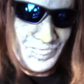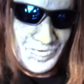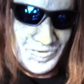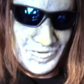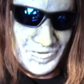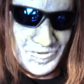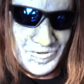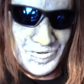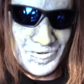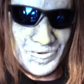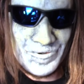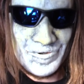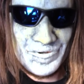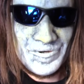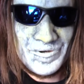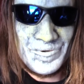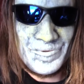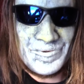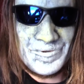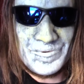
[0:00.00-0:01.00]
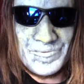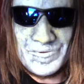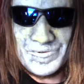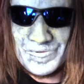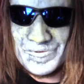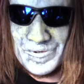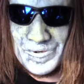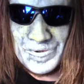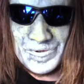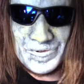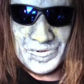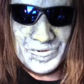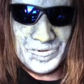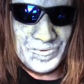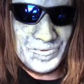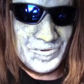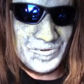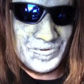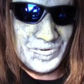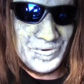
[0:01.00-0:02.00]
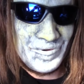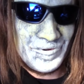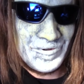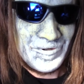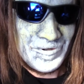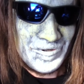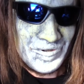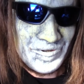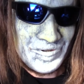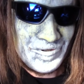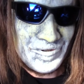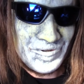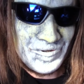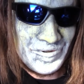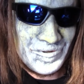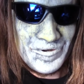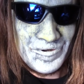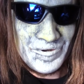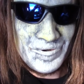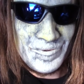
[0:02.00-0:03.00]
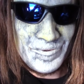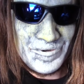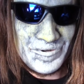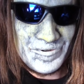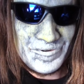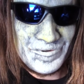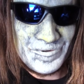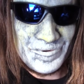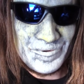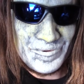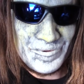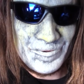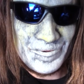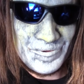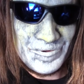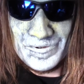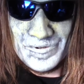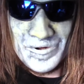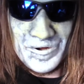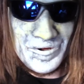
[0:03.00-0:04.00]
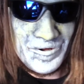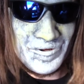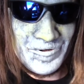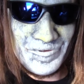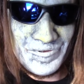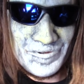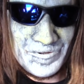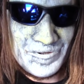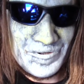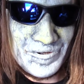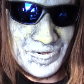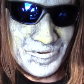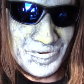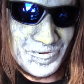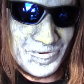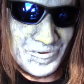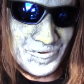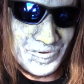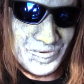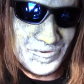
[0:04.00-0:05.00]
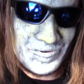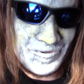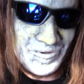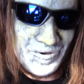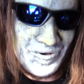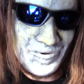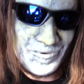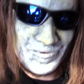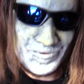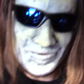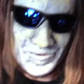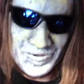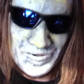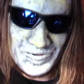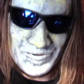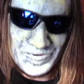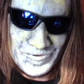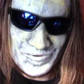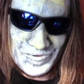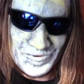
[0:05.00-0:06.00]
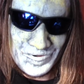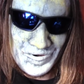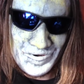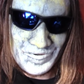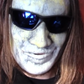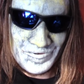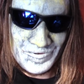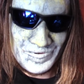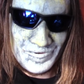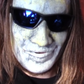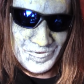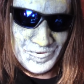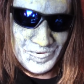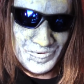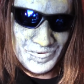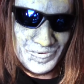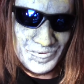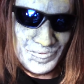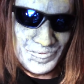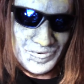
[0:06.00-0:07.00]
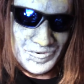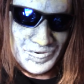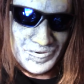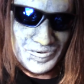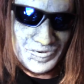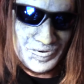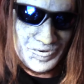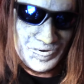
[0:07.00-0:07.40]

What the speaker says: in here, I want to be focused on what's going on in here. I want to not have any other outside distractions, so to speak.